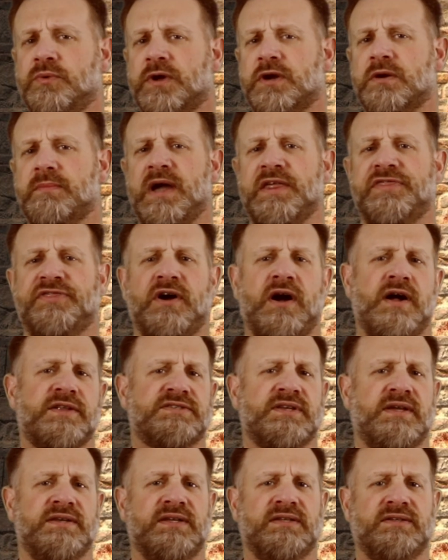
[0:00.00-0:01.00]
what are my thoughts
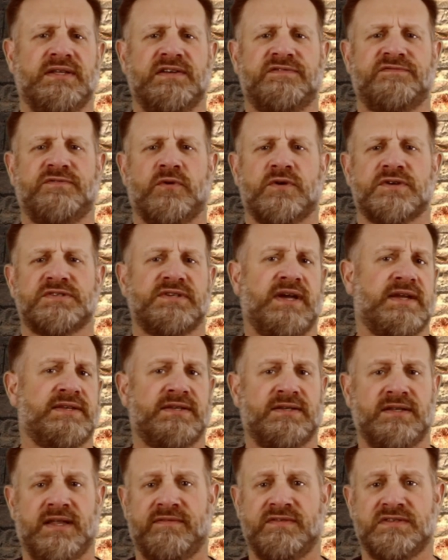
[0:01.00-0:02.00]
on the Elite Force
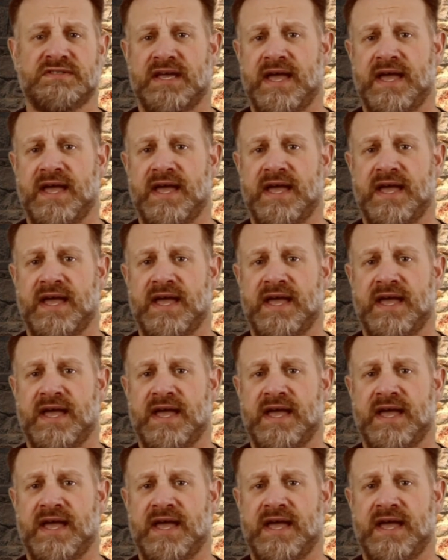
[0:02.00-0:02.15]
1911